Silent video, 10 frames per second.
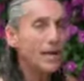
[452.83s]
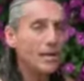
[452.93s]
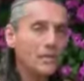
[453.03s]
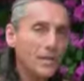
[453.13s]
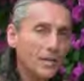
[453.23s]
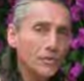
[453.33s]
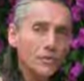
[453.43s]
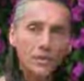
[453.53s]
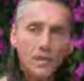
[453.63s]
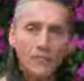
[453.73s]
And in
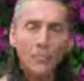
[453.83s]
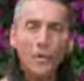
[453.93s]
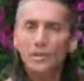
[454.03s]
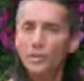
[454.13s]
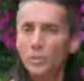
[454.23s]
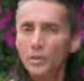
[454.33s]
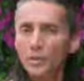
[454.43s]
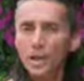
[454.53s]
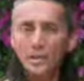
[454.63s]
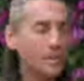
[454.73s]
deserts and different places where it's
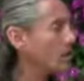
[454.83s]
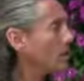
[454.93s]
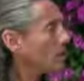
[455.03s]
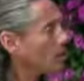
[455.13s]
dusty,